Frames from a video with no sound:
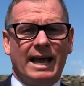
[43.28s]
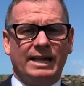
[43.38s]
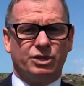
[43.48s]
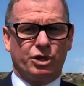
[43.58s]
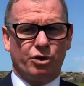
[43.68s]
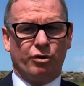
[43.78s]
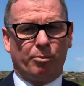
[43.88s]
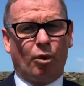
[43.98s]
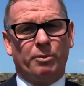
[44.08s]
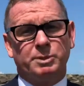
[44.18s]
and
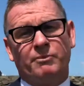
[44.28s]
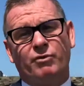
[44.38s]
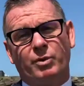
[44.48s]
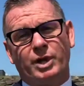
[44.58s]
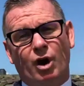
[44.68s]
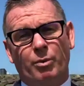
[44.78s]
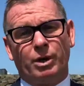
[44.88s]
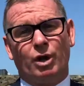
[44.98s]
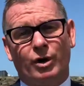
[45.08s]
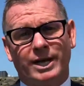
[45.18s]
securing properties before they go
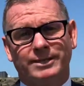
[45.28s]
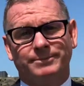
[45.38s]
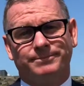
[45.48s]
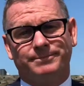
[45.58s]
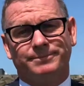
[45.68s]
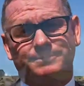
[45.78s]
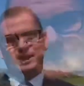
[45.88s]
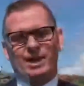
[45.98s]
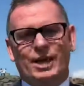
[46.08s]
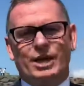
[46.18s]
online.
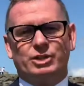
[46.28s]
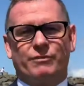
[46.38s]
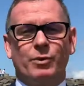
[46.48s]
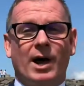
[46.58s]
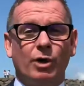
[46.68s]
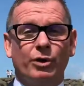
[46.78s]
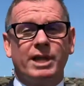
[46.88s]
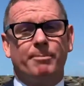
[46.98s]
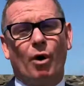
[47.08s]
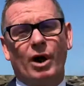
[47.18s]
So if you are
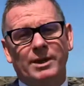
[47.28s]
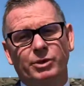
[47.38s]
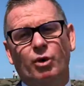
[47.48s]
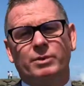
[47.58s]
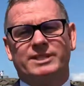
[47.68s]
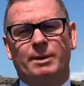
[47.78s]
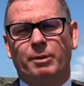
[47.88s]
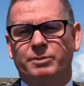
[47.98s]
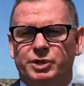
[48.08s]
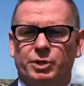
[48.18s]
looking at buying in the northern
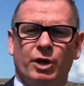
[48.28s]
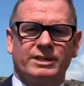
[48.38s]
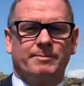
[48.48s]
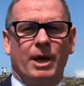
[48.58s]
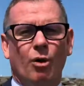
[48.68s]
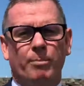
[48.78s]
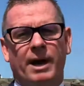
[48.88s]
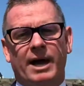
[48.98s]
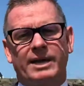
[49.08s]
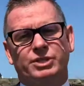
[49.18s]
suburbs and you'd like some help
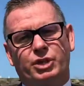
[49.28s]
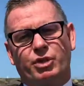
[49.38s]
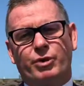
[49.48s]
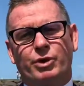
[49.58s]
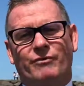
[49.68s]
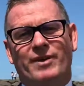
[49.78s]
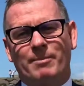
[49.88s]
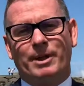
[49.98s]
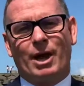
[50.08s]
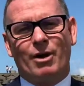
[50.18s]
uh, in securing your
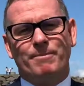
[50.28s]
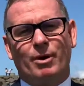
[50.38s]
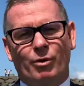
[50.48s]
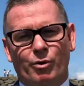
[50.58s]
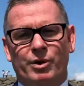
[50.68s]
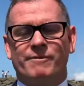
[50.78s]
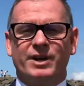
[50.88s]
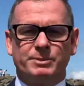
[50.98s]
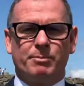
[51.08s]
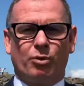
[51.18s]
family home or, or, an
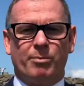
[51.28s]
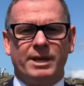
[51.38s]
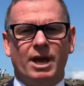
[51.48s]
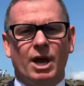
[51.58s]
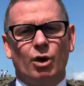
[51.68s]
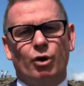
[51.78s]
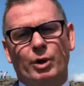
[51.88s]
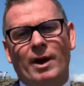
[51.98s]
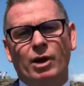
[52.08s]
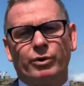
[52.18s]
investment property,
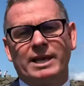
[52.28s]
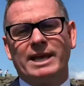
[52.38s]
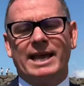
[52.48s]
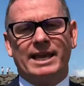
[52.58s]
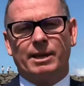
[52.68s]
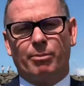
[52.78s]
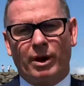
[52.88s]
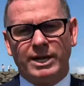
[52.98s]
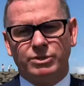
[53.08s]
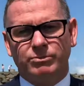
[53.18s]
or you are looking at getting an
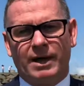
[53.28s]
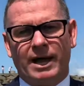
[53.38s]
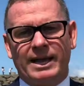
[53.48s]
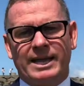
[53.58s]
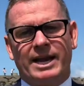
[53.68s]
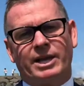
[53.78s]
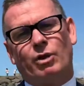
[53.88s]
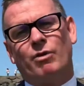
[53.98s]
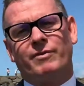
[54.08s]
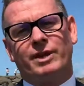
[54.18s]
appraisal uh, and getting
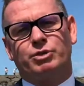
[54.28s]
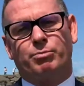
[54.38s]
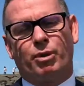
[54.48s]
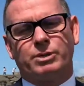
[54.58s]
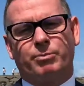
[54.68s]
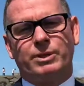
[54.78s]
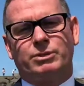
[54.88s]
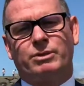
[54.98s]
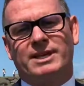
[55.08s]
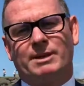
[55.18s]
a confidential price
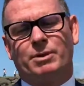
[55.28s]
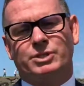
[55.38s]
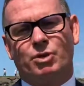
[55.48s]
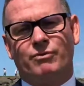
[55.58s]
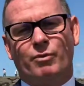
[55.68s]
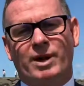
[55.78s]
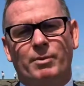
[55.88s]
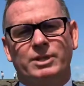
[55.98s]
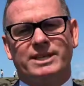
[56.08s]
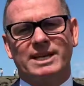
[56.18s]
myself or one
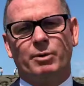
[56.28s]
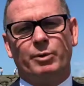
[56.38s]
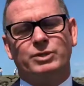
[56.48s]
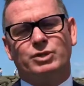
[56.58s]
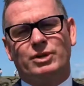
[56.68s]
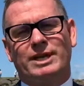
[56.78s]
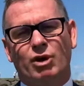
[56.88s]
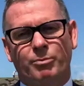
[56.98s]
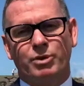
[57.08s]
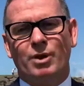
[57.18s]
of my team and can certainly
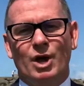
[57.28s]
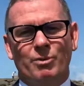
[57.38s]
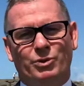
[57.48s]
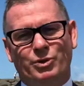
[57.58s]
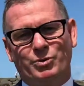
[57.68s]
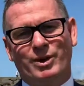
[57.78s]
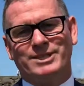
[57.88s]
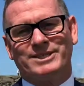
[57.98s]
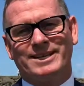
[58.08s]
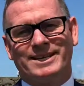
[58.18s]
help you for your
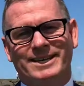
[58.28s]
real estate